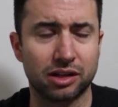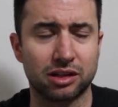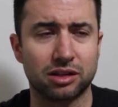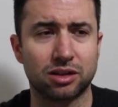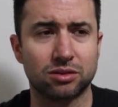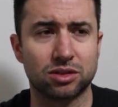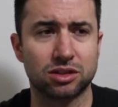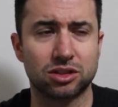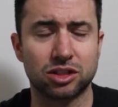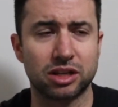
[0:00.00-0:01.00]
you know,
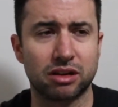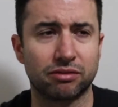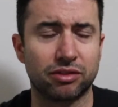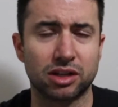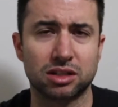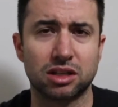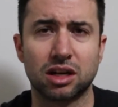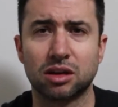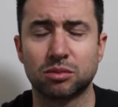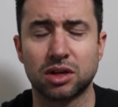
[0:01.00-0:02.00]
just, just help him fix it
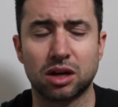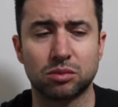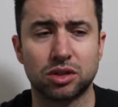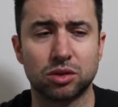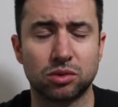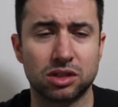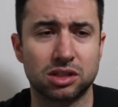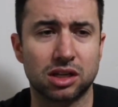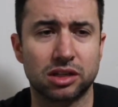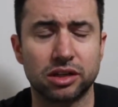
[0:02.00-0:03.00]
up and help him do what he's
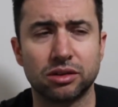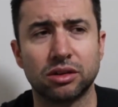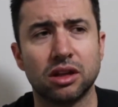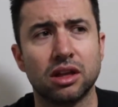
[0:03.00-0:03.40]
got to do.